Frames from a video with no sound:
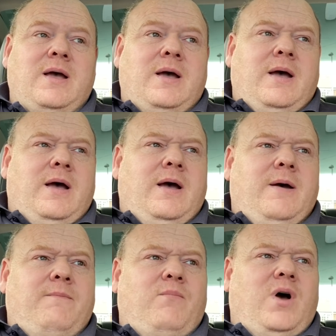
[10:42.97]

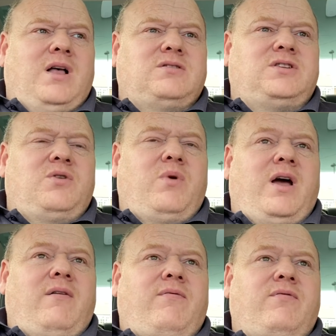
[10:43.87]
What else did we
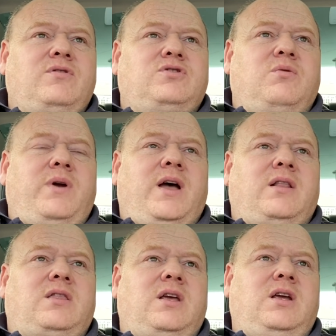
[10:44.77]
have? So we
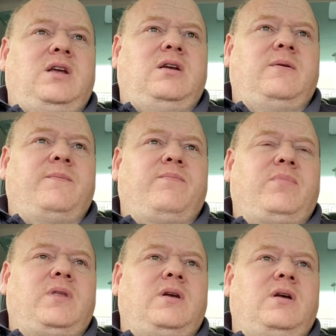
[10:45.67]
had the
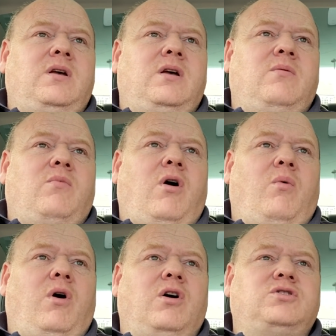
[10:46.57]
hot
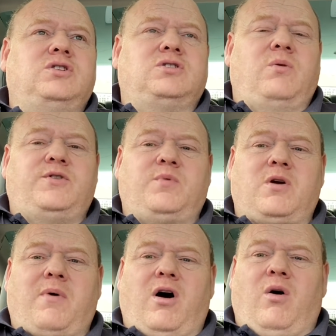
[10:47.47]
water. So we spoke
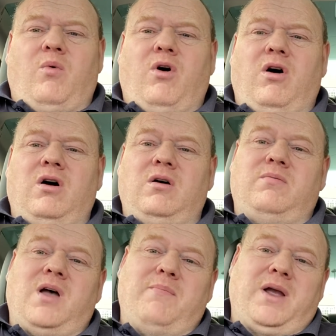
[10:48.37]
about hot water,
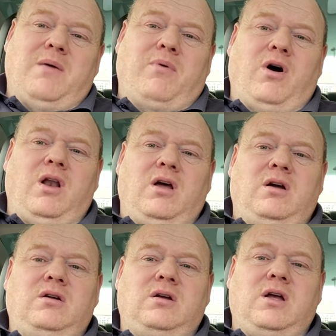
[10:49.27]
a bigger boiler.
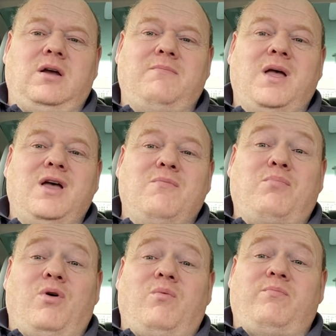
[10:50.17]

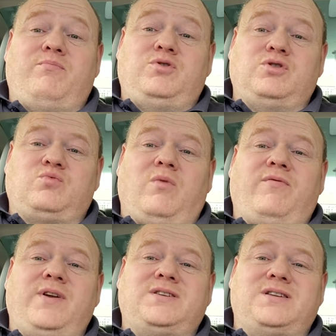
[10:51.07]
But just one
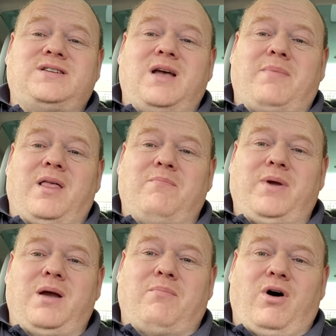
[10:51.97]
thing to say about the
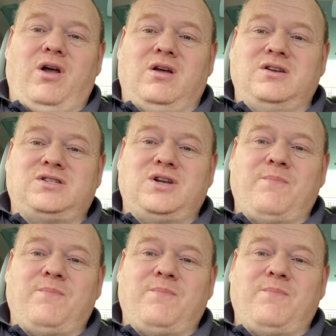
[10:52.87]
bigger boilers,